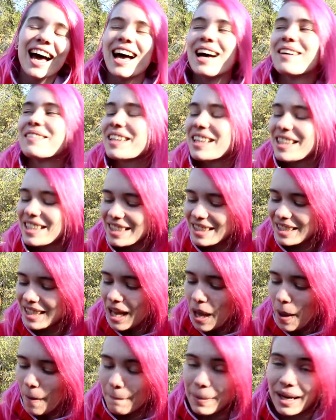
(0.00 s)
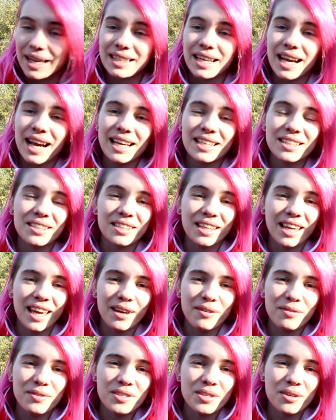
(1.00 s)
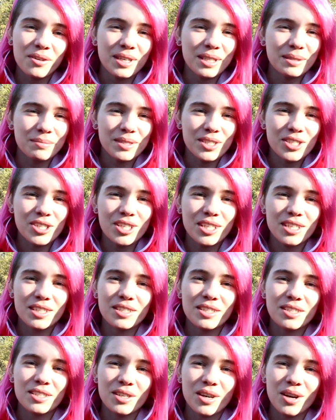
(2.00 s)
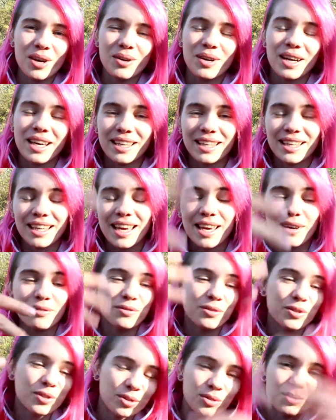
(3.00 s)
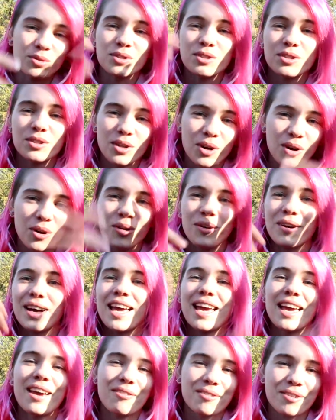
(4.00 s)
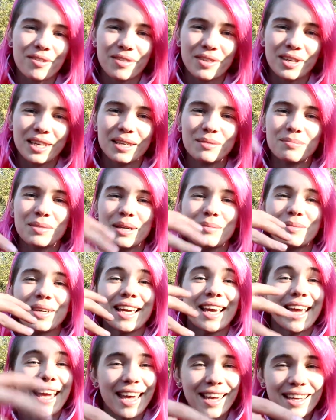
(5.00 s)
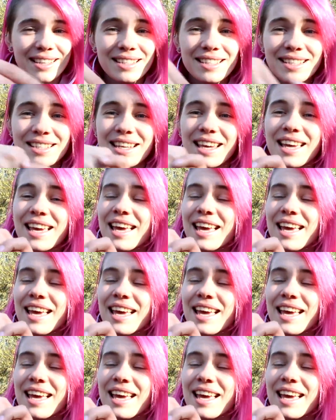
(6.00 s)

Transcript: I'm kidding, but I don't have sewing machines, so I have to sew everything by my hands.